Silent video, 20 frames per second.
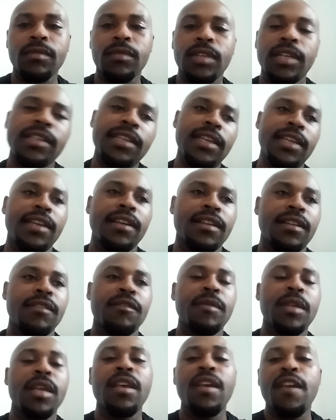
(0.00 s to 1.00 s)
Again,
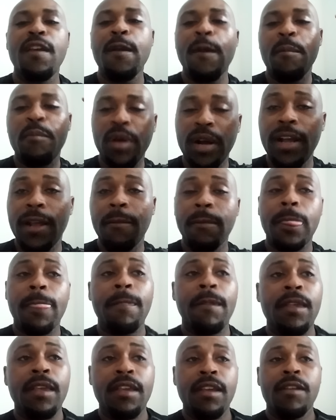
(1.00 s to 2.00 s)
but
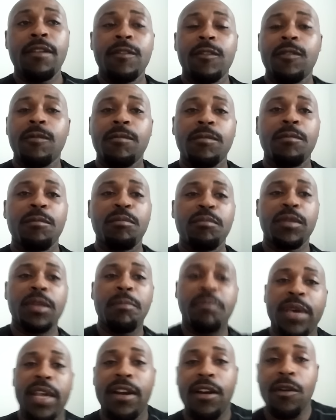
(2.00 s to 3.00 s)

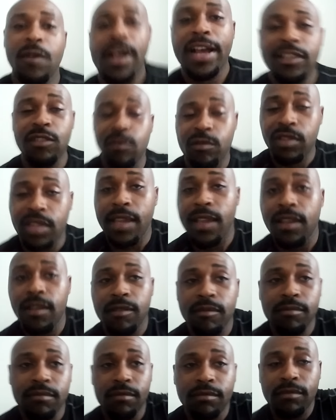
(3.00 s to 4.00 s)
depending on how you think,
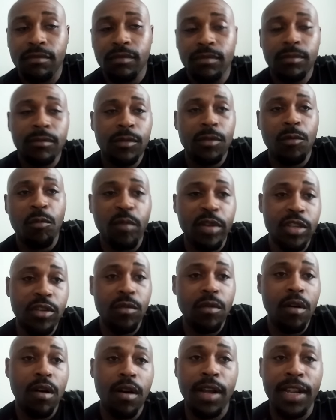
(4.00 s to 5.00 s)
when
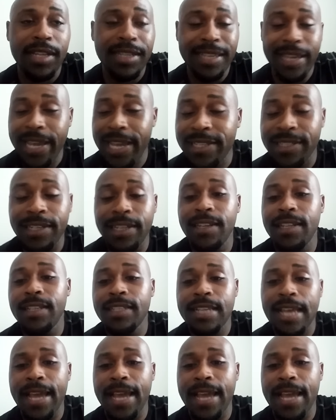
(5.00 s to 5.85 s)
you are engaging in these